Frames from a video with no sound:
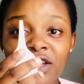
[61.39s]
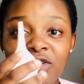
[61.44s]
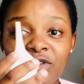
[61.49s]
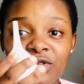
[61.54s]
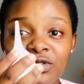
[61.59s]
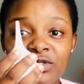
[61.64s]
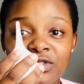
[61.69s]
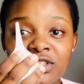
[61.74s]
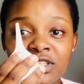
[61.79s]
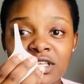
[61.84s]

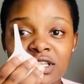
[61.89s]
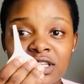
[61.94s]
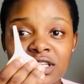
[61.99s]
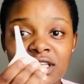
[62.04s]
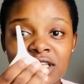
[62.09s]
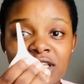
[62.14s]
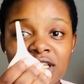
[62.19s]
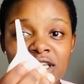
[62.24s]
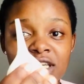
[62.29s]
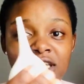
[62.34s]
nose,
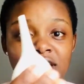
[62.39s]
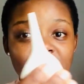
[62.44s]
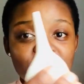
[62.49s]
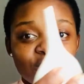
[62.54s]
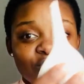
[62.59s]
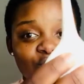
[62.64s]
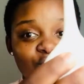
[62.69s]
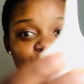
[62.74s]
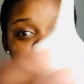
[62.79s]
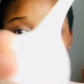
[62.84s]

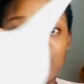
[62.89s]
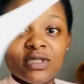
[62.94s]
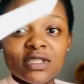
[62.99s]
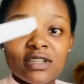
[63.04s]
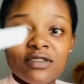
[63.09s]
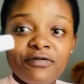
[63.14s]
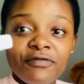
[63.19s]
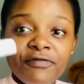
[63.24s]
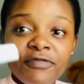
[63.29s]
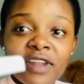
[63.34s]
you squeeze
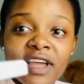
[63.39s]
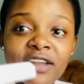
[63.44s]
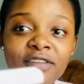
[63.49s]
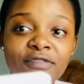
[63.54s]
it flat